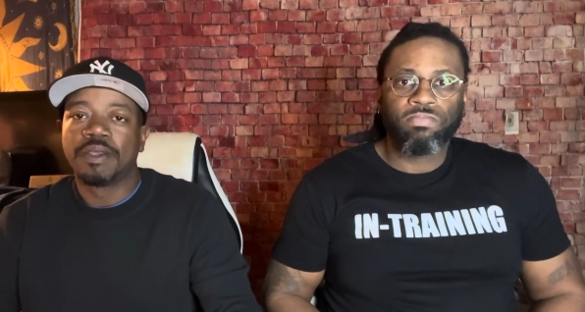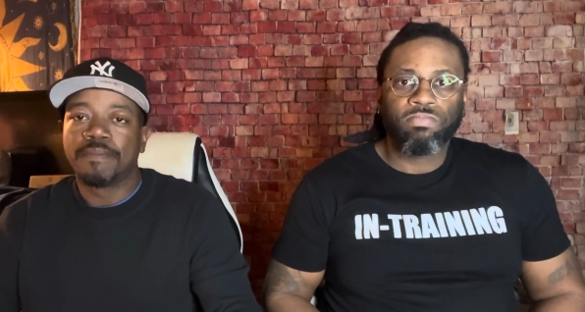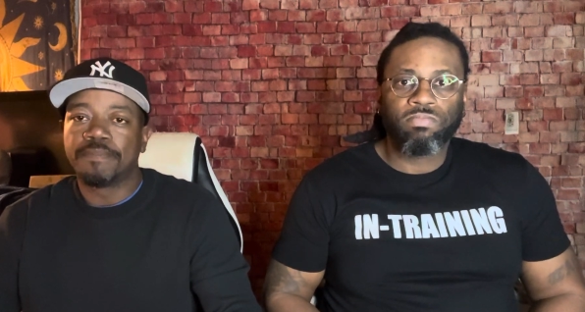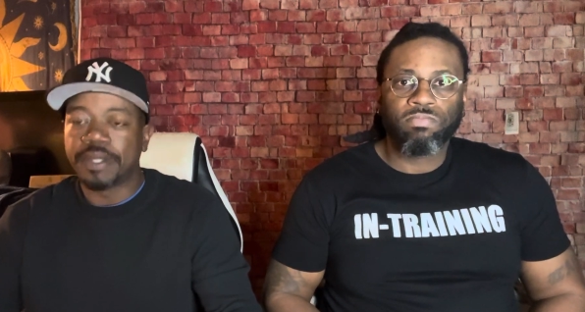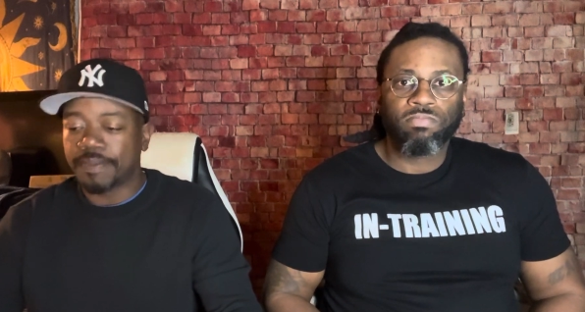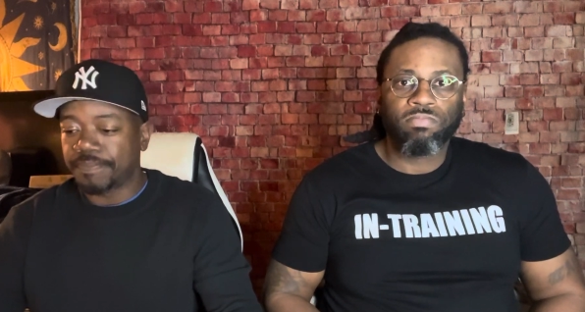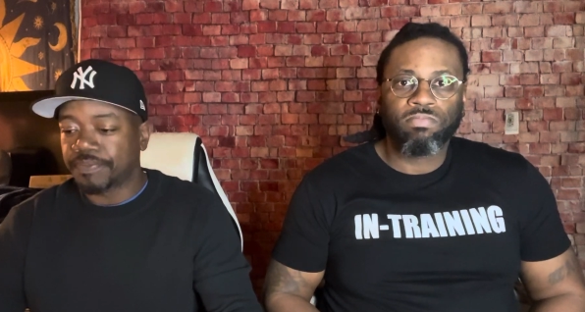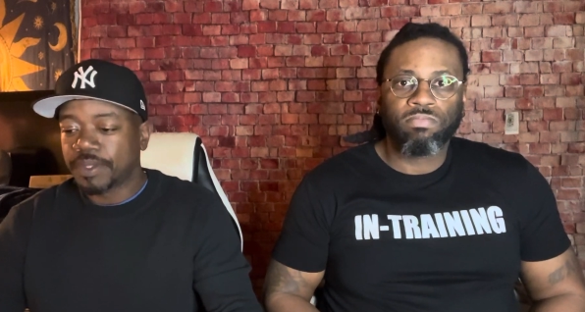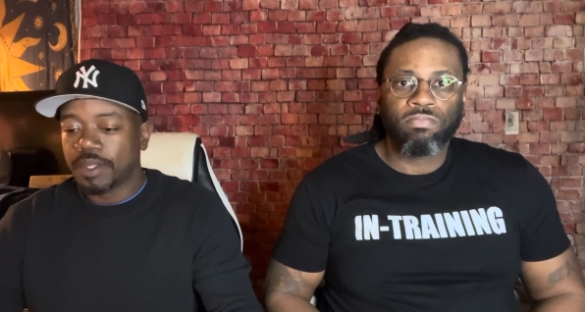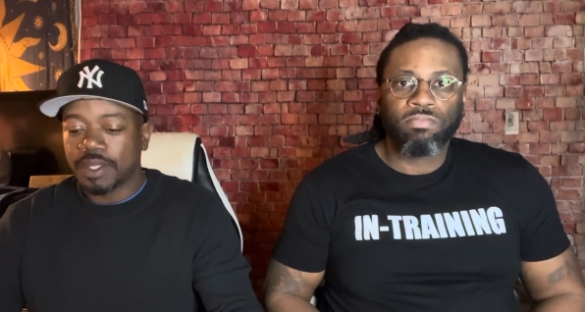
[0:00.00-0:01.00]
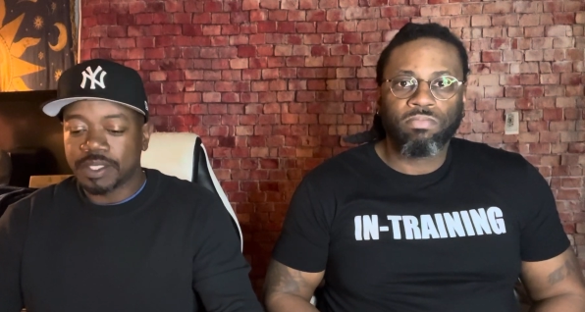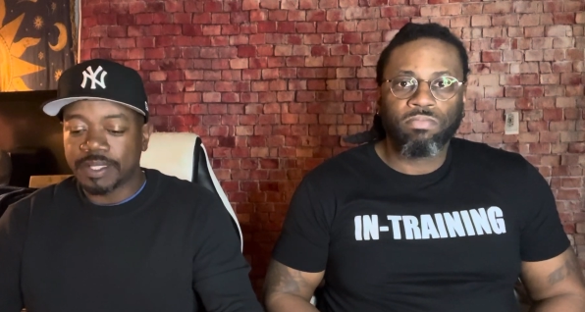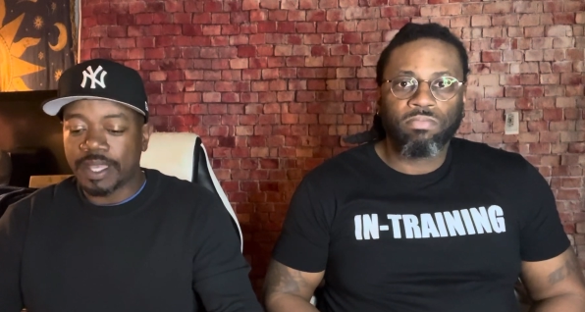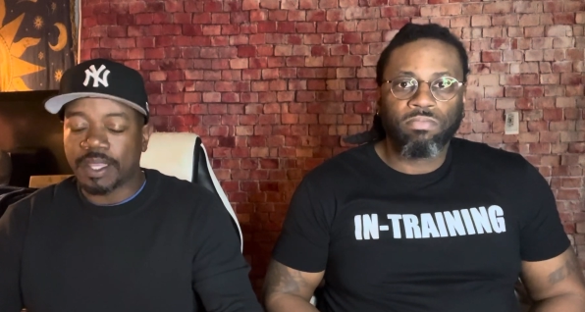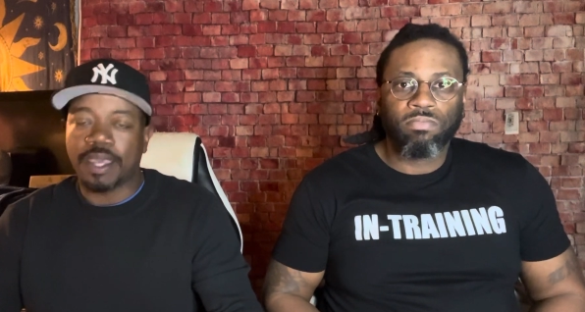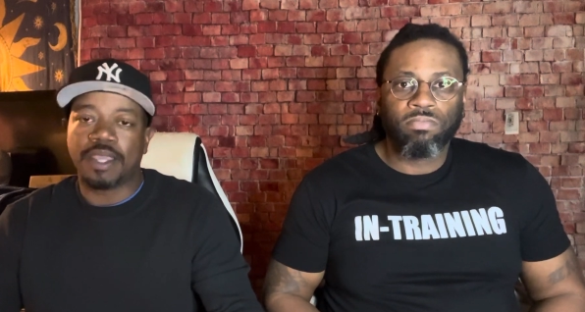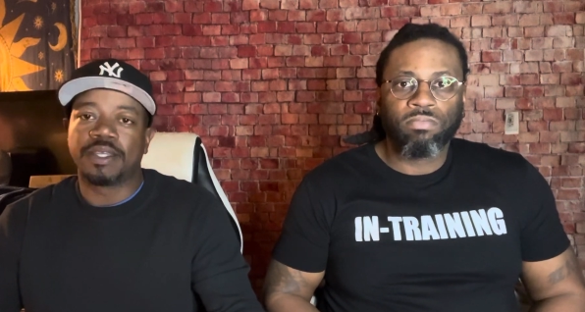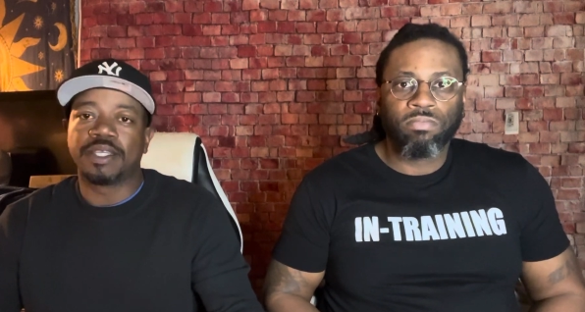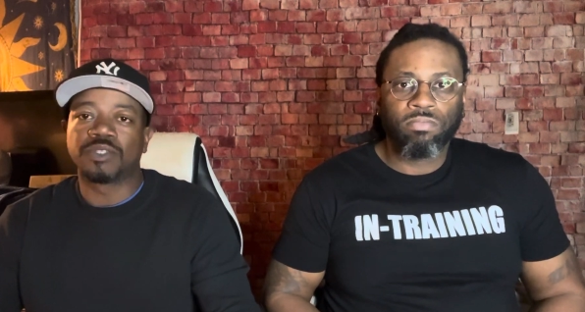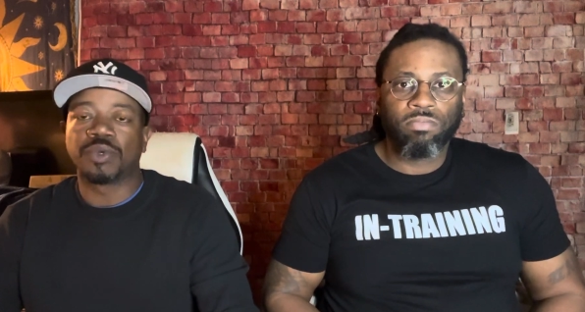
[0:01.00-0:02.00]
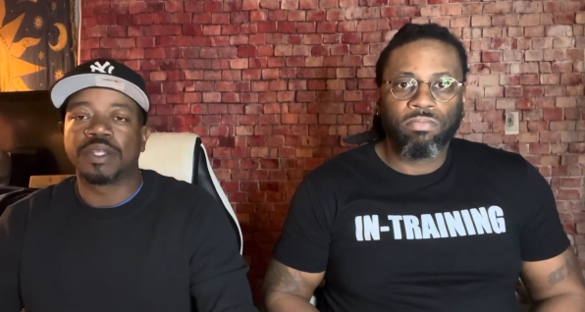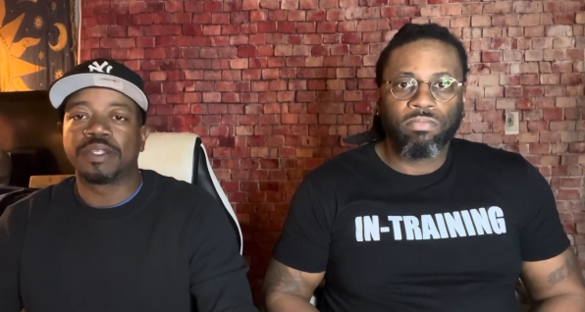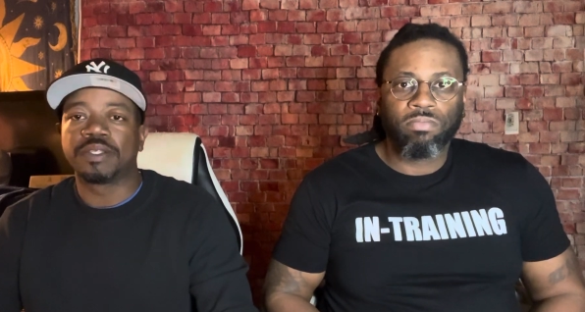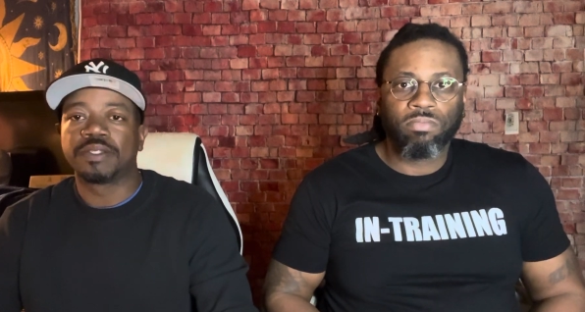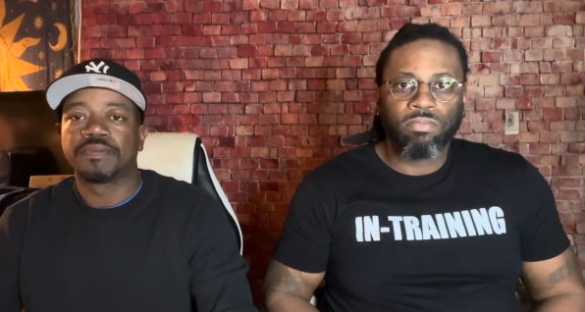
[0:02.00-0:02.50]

Speaker 1: But it's like, hey, it is what it is.